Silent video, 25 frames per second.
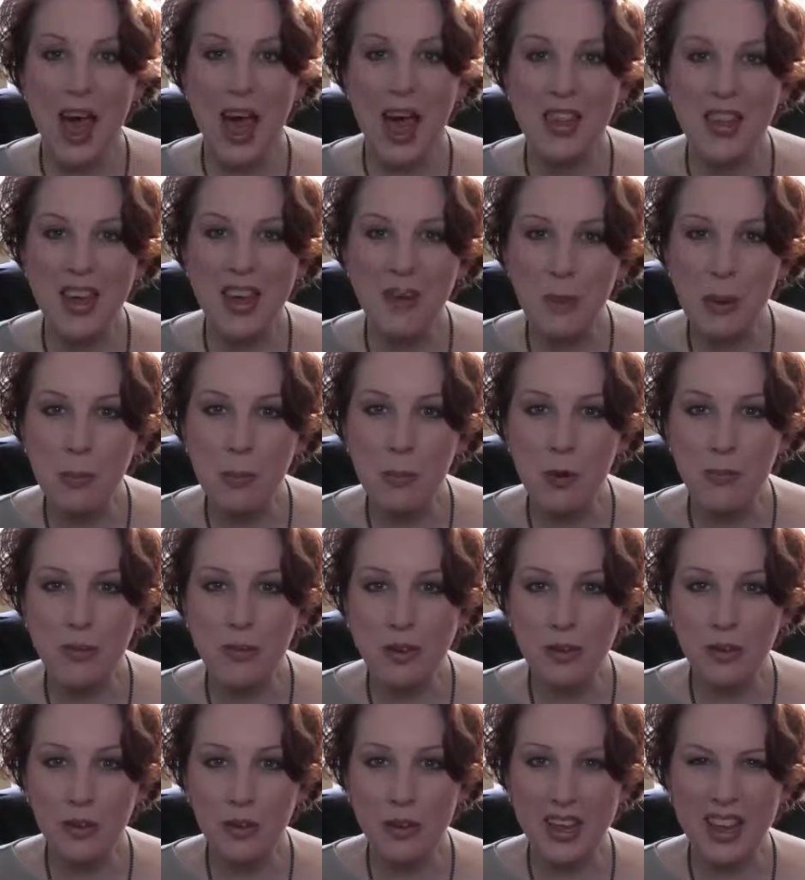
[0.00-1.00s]
and then we move
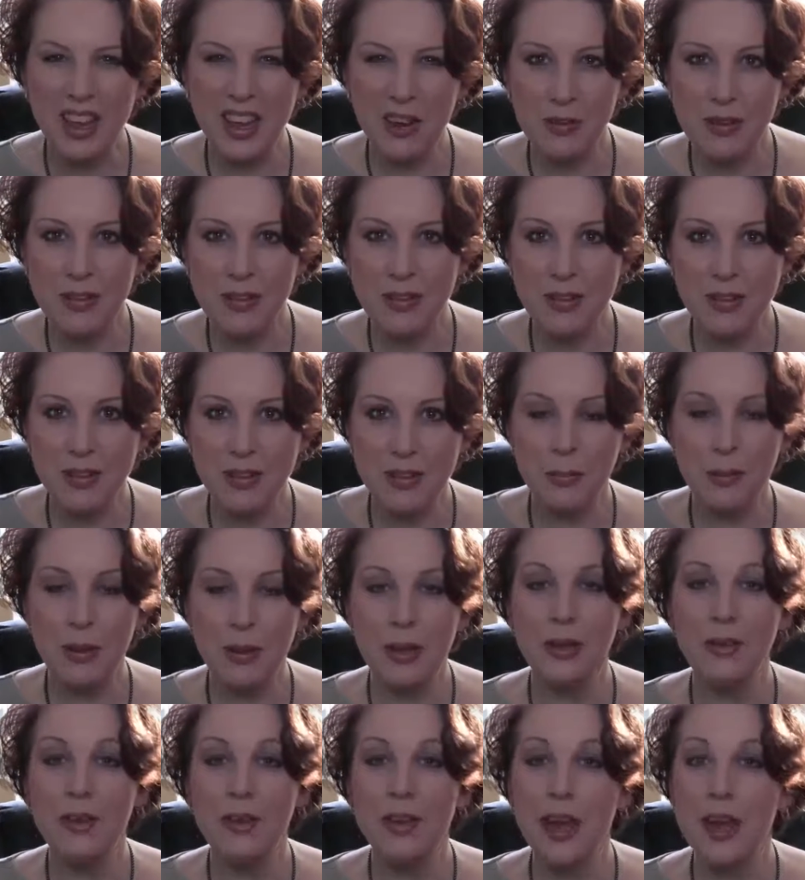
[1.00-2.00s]
into the
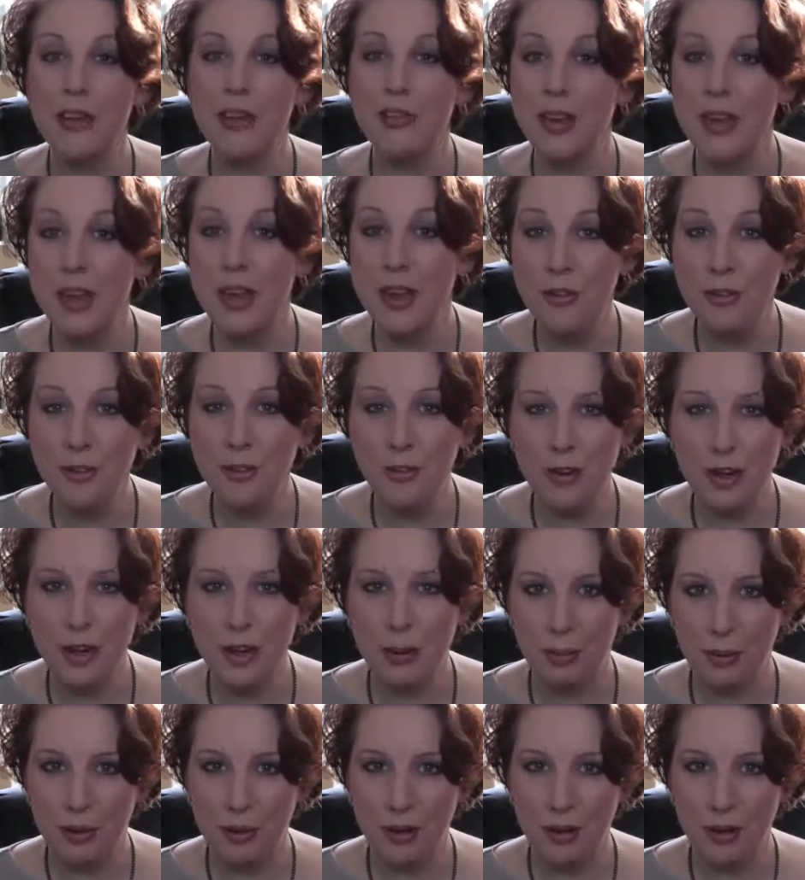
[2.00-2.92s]
irresistibility and intrigue